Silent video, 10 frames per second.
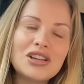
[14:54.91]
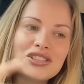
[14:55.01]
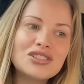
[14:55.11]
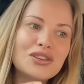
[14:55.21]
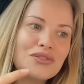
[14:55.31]
I
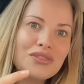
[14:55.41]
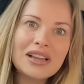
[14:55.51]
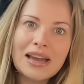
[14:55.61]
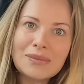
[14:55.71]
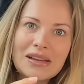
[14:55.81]
just don't feel
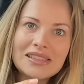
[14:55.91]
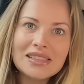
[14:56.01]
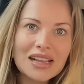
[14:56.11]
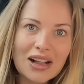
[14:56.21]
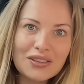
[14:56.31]
like
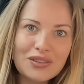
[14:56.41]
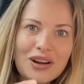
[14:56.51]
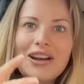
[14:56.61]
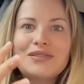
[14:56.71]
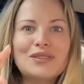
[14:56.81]
myself
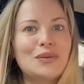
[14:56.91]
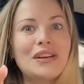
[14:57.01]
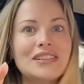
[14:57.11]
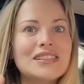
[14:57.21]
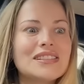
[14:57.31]
when I'm
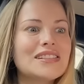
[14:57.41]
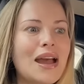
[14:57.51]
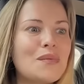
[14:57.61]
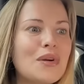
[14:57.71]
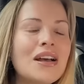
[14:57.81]
talking to this
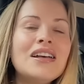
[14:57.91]
camera,